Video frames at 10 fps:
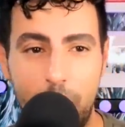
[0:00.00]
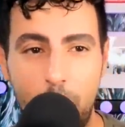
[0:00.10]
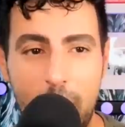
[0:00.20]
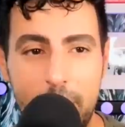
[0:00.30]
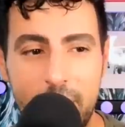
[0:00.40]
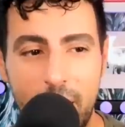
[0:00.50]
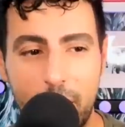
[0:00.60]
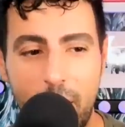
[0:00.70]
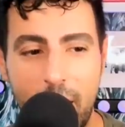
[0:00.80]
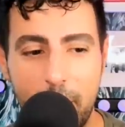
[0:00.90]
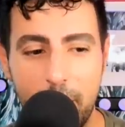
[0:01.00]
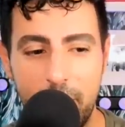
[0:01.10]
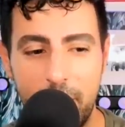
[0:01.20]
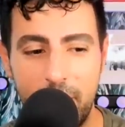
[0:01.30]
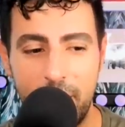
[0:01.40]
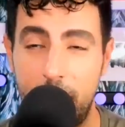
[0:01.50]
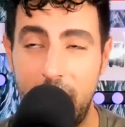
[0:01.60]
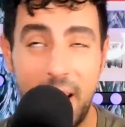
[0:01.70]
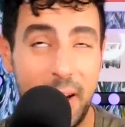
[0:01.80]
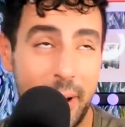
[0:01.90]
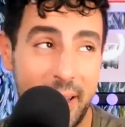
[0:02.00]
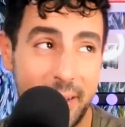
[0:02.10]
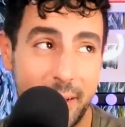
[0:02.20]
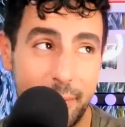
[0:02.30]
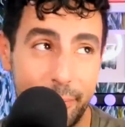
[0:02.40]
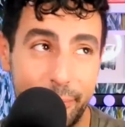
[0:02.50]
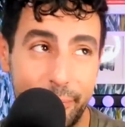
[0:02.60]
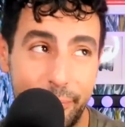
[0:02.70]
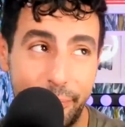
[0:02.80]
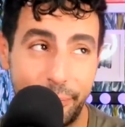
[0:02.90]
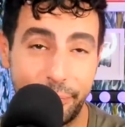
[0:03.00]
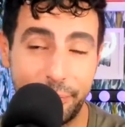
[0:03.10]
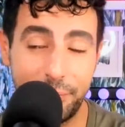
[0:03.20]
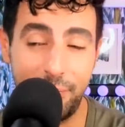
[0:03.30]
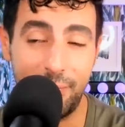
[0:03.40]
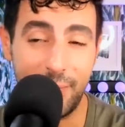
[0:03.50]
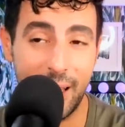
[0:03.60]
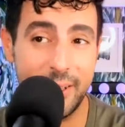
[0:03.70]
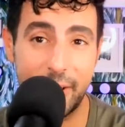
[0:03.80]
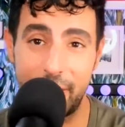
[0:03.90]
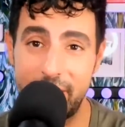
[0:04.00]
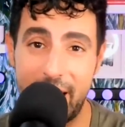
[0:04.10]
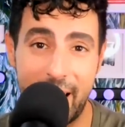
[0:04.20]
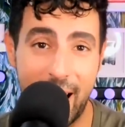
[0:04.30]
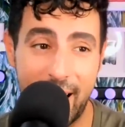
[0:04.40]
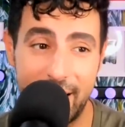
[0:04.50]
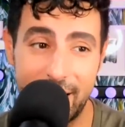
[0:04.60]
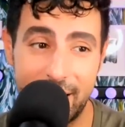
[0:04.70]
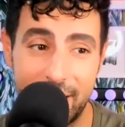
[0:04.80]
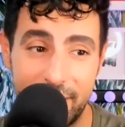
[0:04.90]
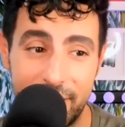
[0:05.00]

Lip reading: creme de la creme. Anyways, it's Thursday, guys.